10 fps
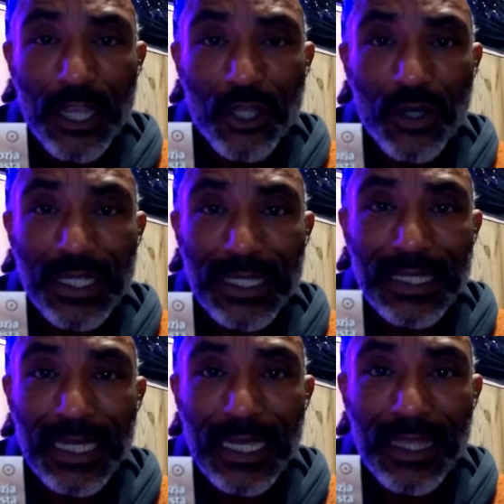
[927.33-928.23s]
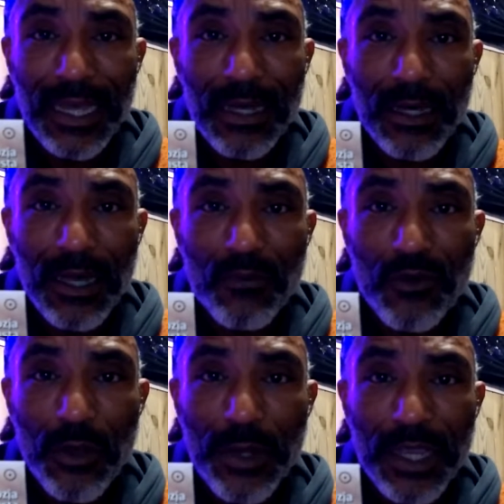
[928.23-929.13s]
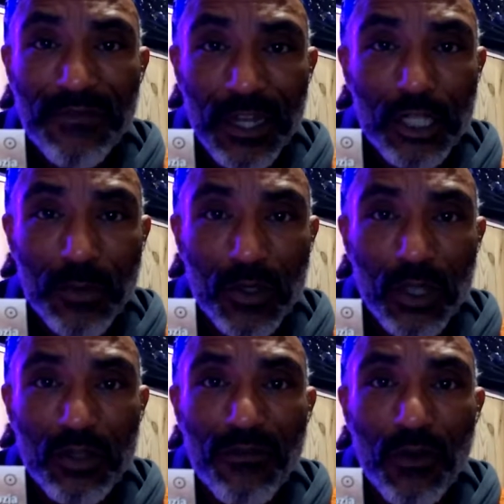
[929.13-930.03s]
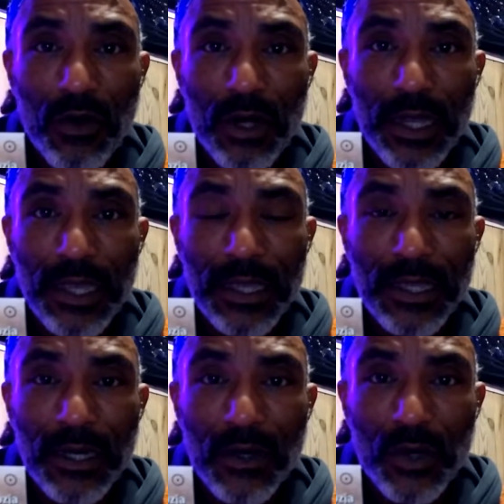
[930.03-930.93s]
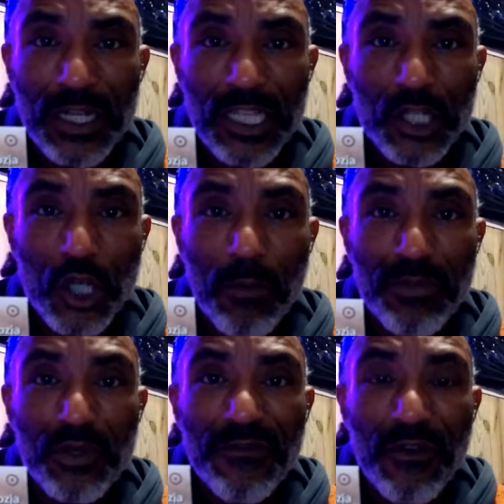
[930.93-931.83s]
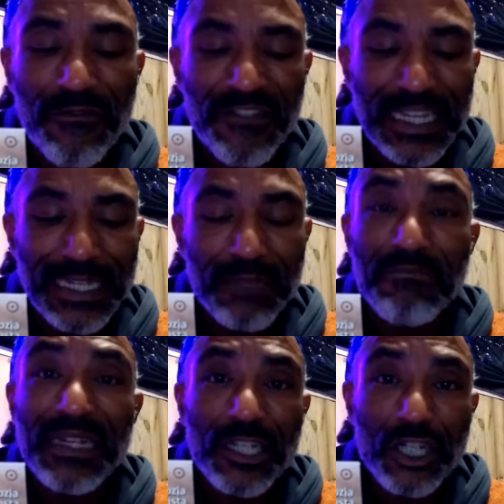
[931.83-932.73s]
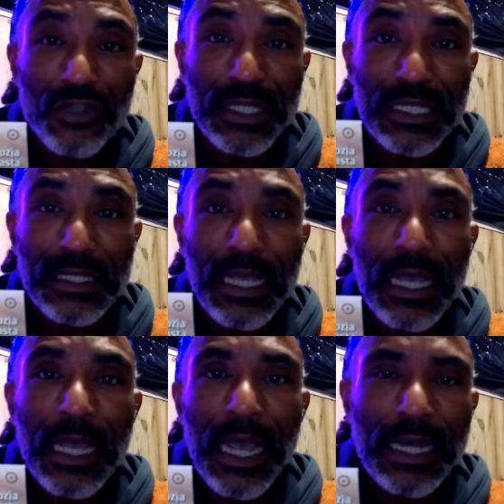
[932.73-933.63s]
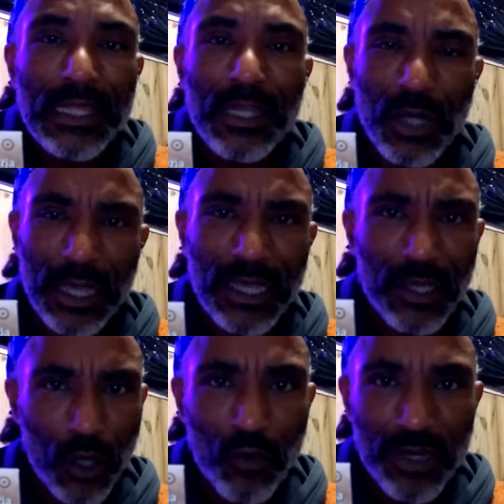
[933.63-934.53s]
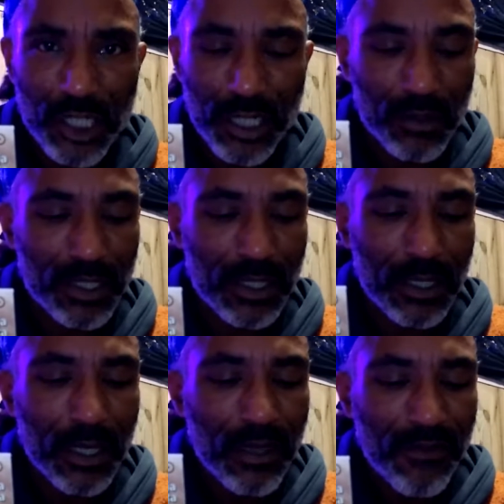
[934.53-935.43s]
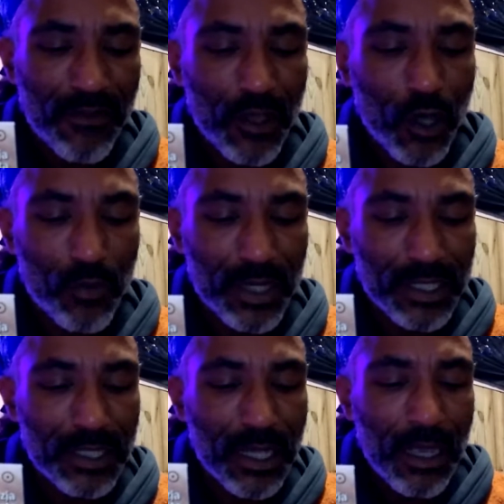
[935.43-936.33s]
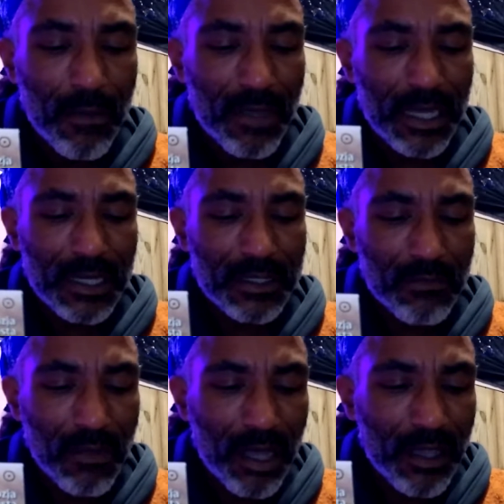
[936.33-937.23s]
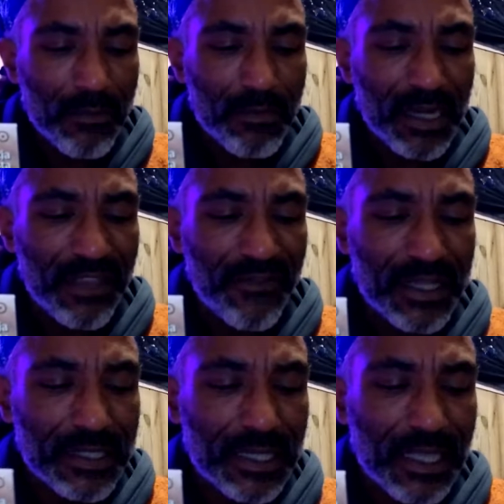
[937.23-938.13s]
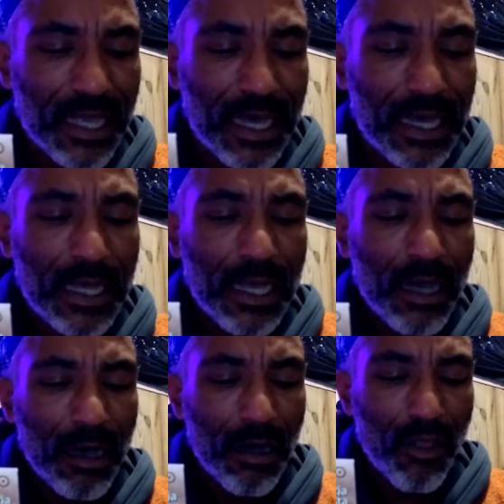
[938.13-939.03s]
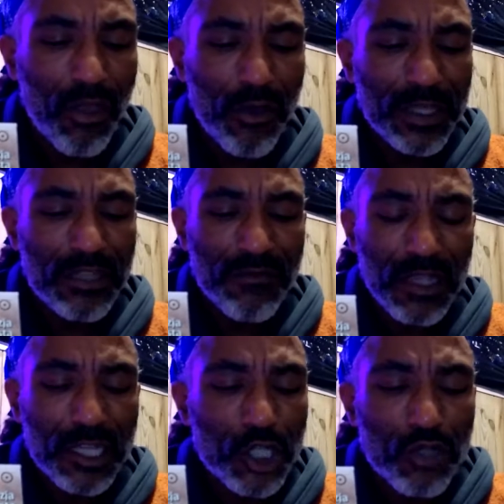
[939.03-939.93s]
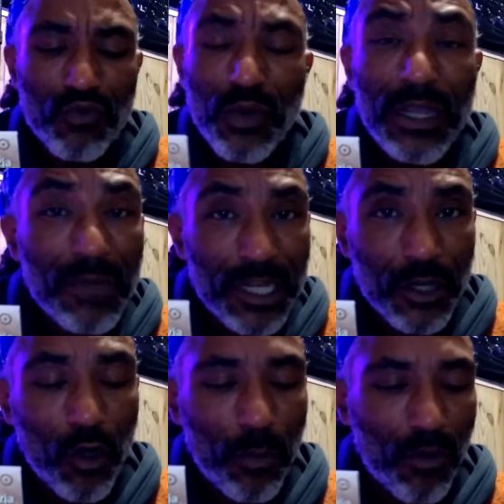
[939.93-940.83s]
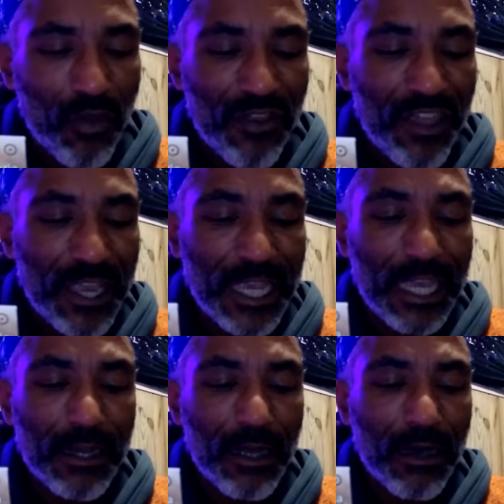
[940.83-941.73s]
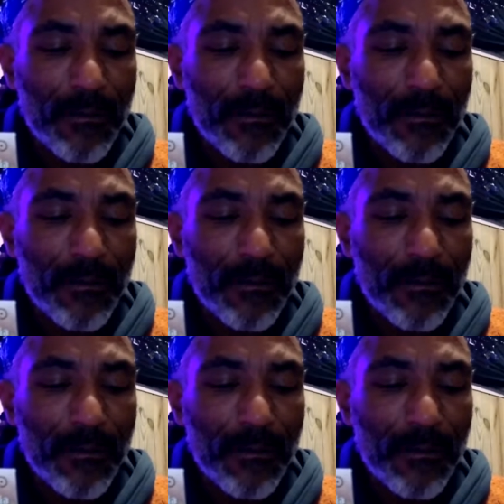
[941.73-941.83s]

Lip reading: and you can see that I'm growing vegetables also for a organization called Beautiful Feet Ministries, and they're like a homeless shelter for the homeless. Because my belief is that although it's extremely noble that they get